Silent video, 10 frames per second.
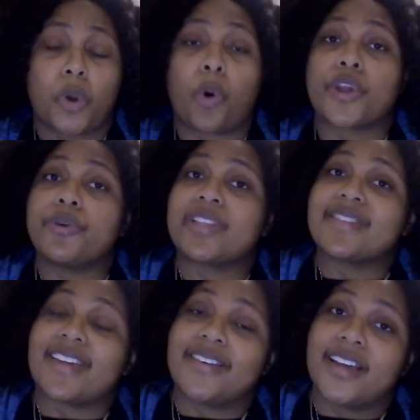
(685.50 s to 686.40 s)
Or you can
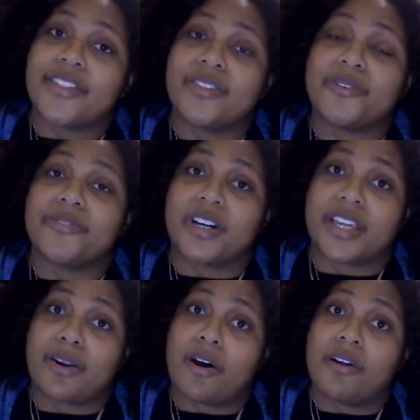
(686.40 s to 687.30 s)
say nothing the fuck
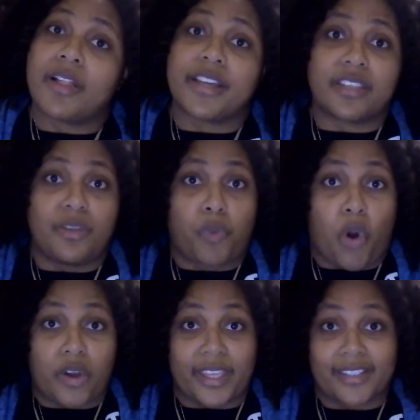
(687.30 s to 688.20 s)
at all and keep
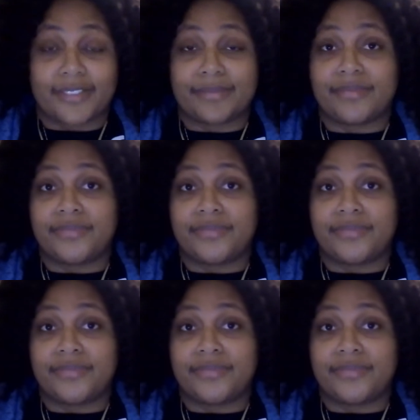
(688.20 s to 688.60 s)
walking.